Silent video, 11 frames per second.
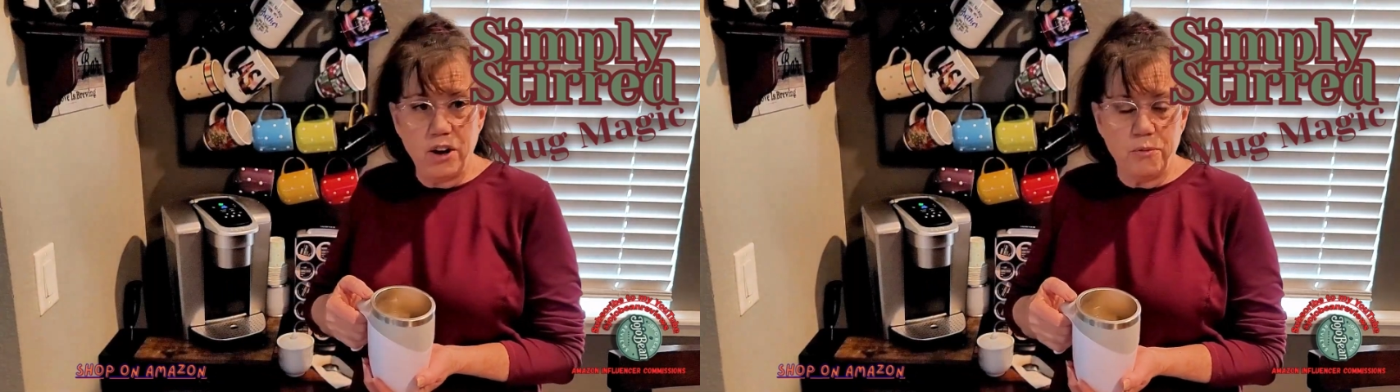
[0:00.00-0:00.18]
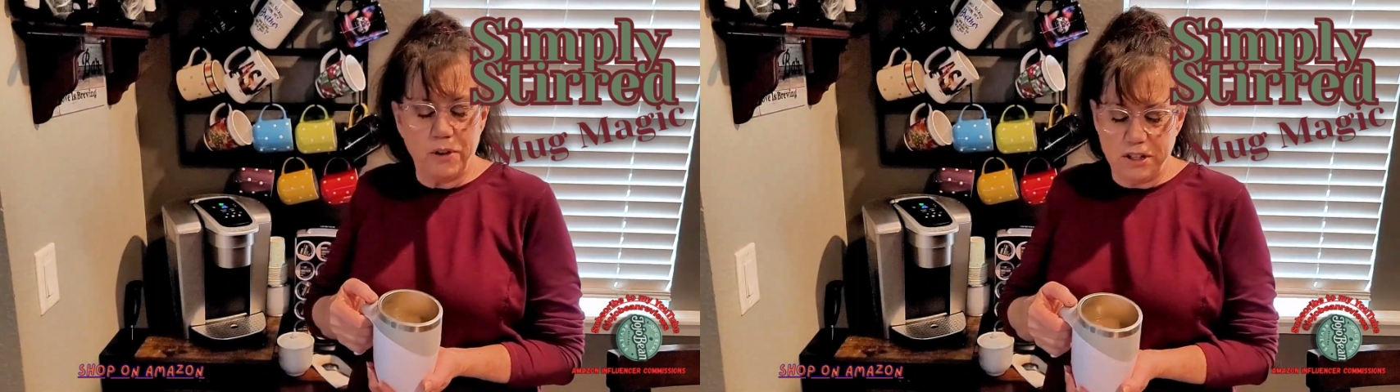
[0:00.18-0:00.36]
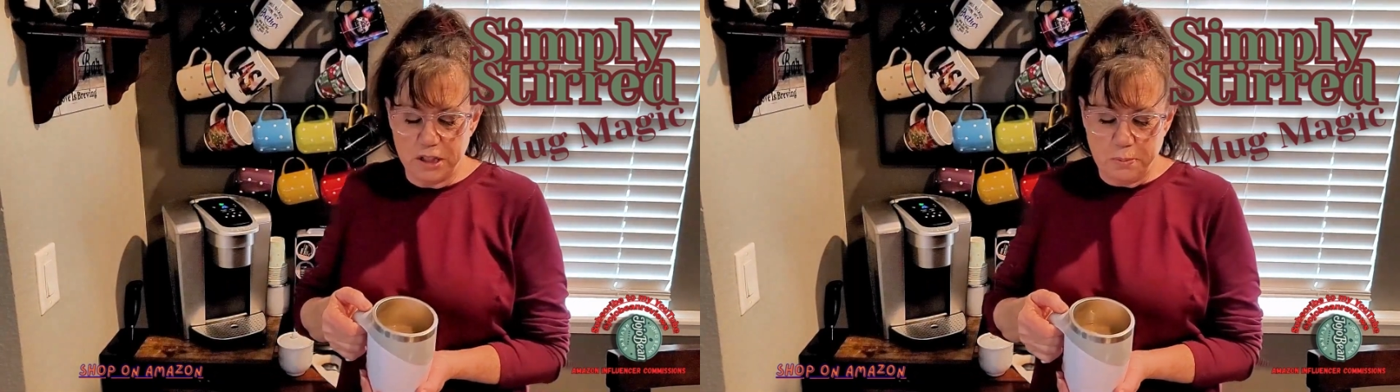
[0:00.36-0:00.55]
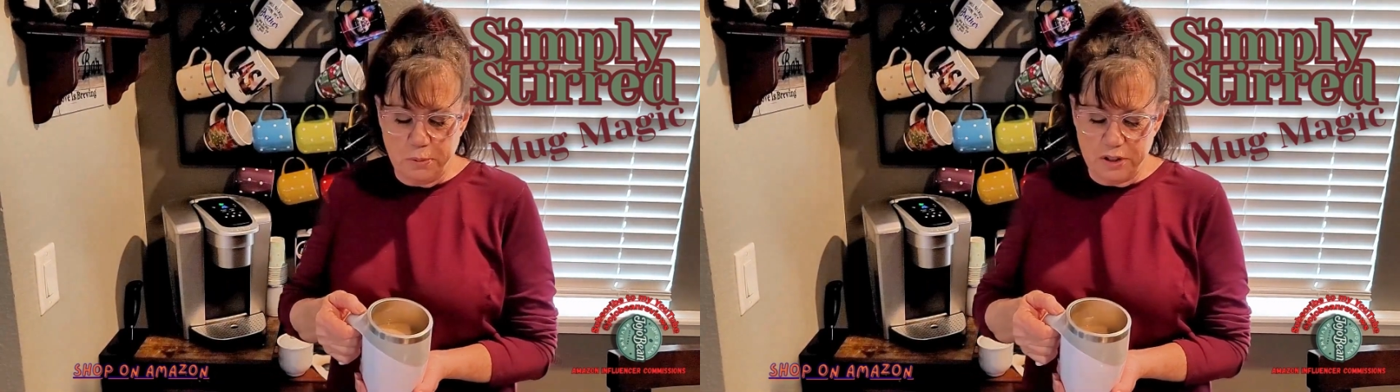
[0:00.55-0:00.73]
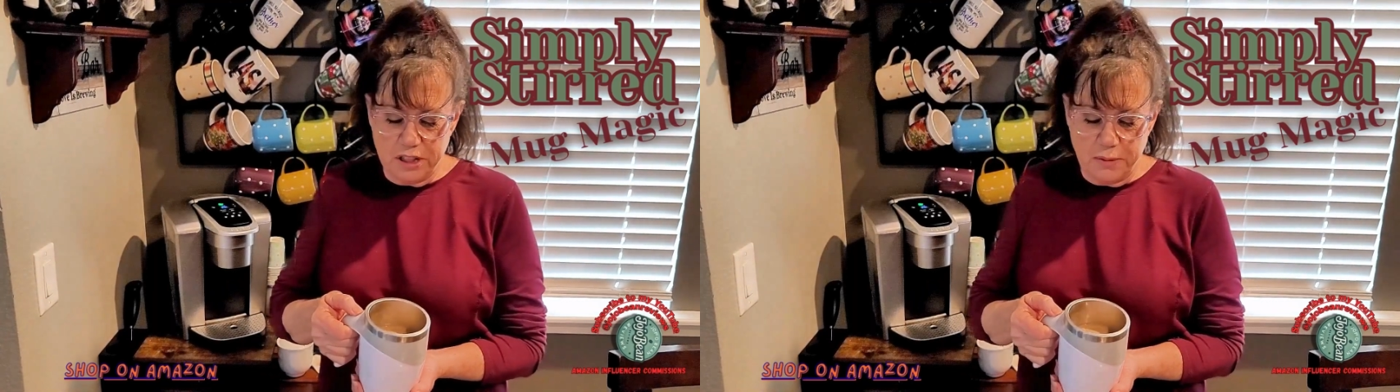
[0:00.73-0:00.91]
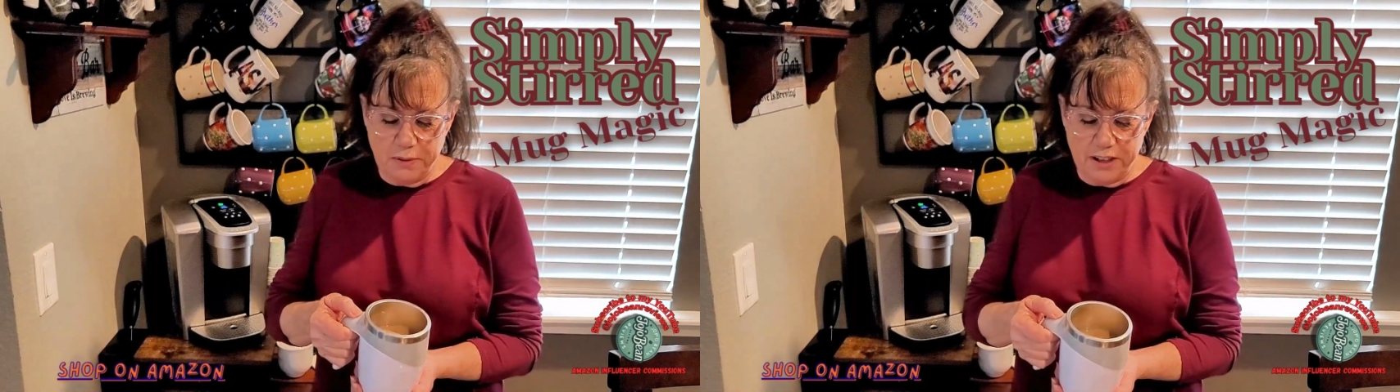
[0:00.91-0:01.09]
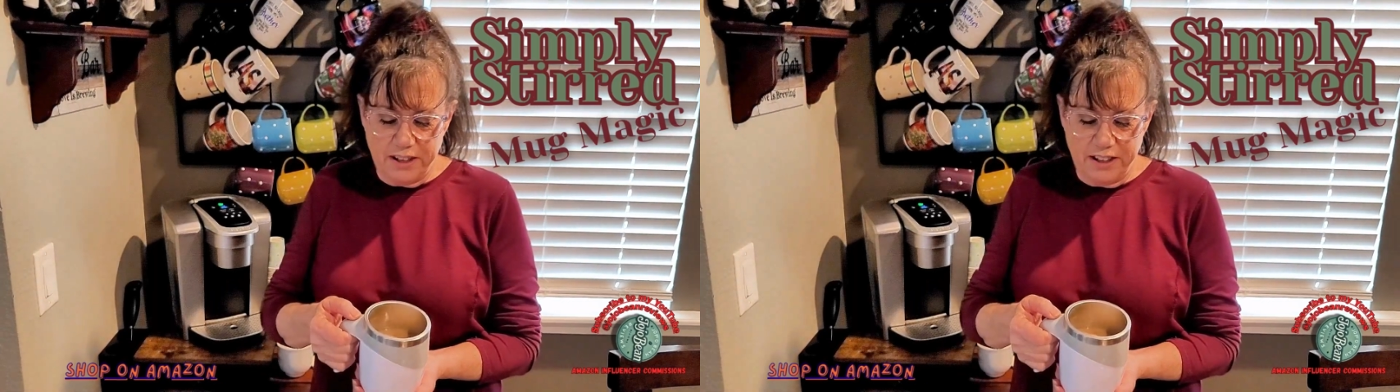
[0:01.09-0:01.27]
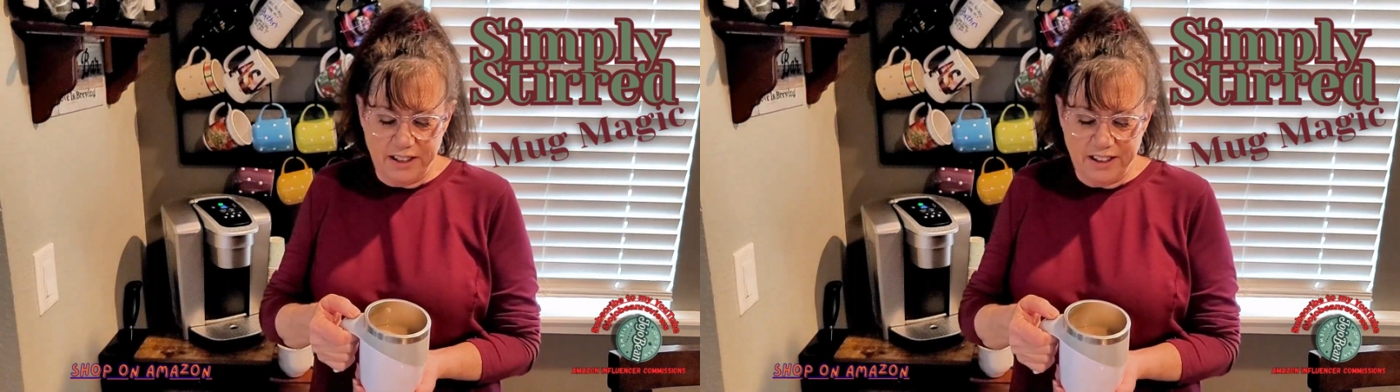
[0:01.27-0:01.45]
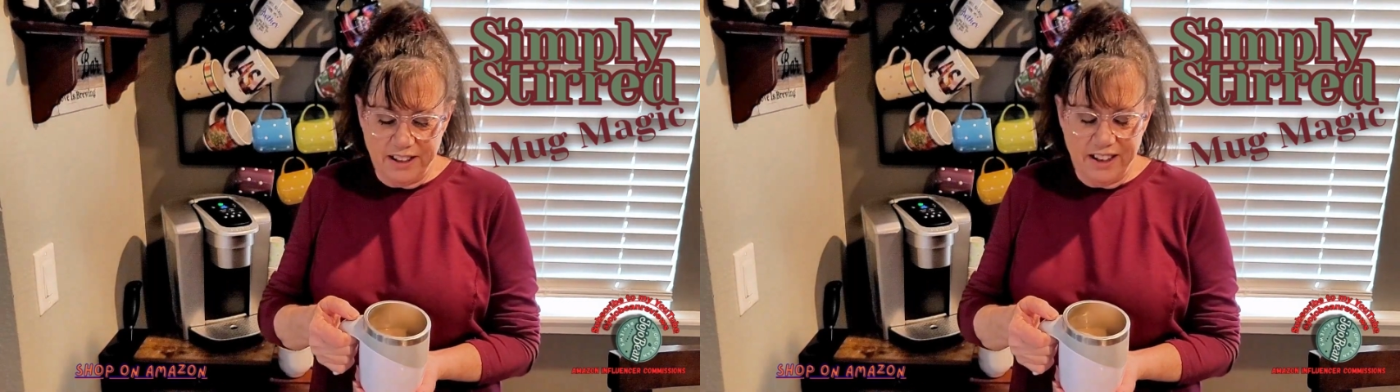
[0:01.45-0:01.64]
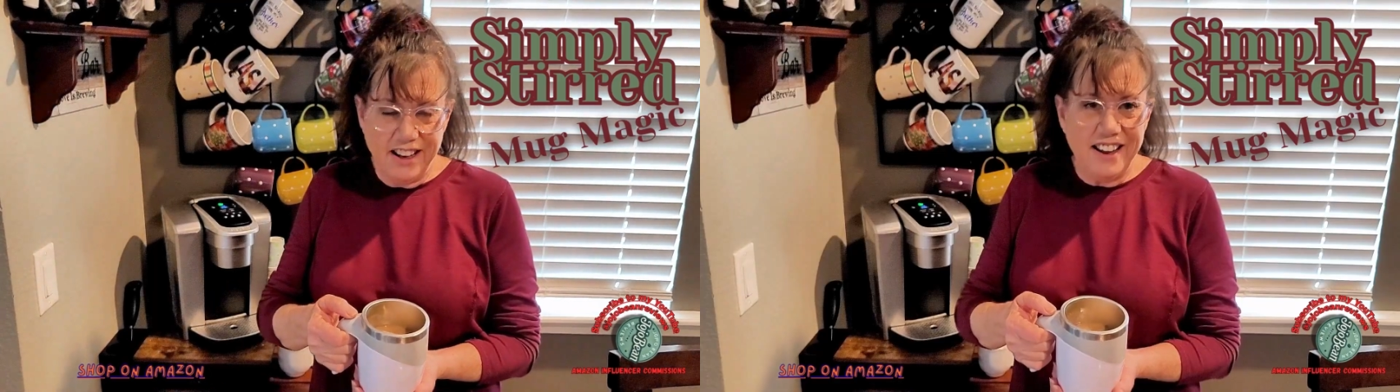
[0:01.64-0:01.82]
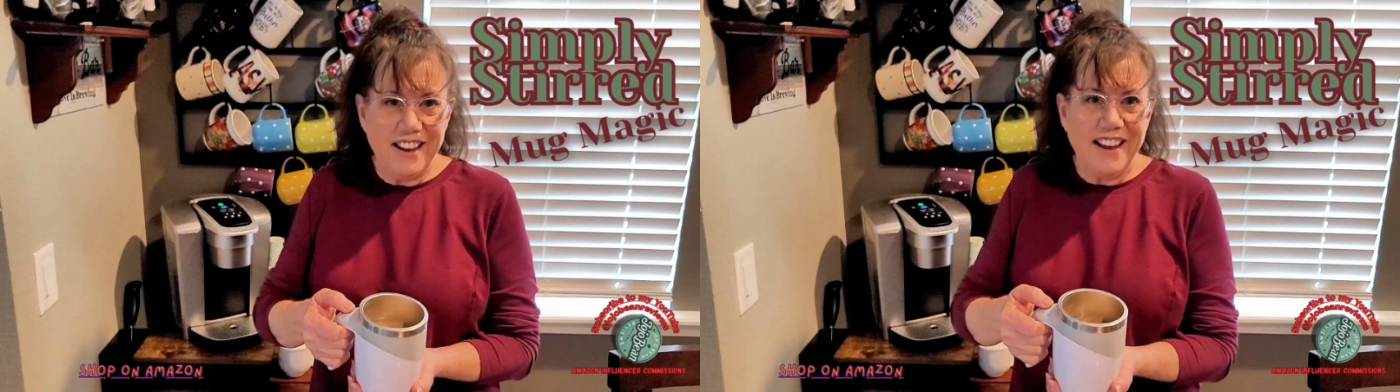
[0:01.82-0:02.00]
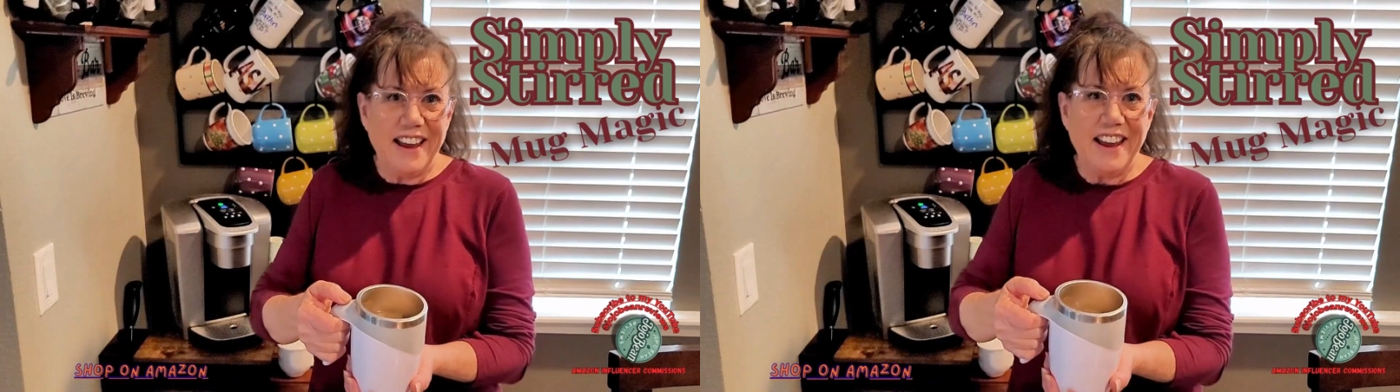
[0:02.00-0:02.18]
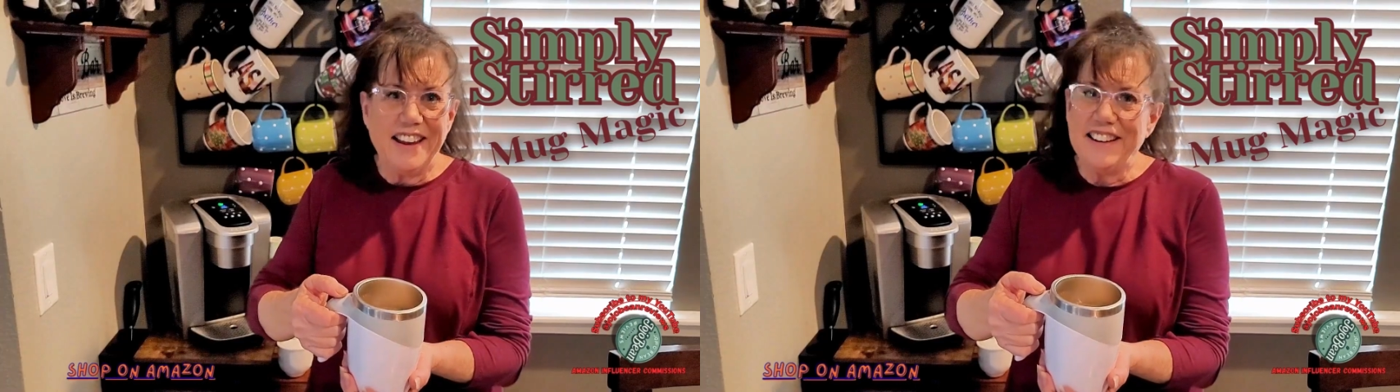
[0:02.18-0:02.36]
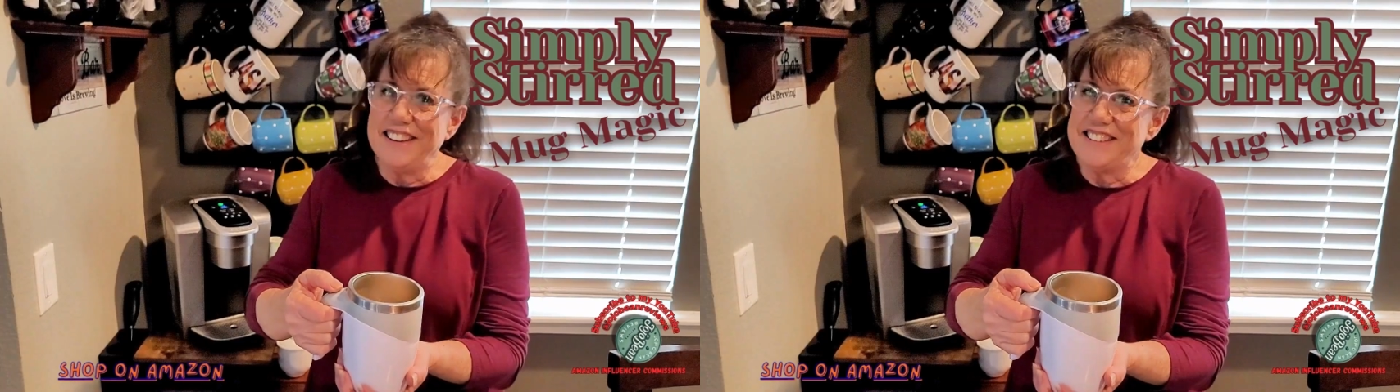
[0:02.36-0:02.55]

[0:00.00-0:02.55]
We just push the button and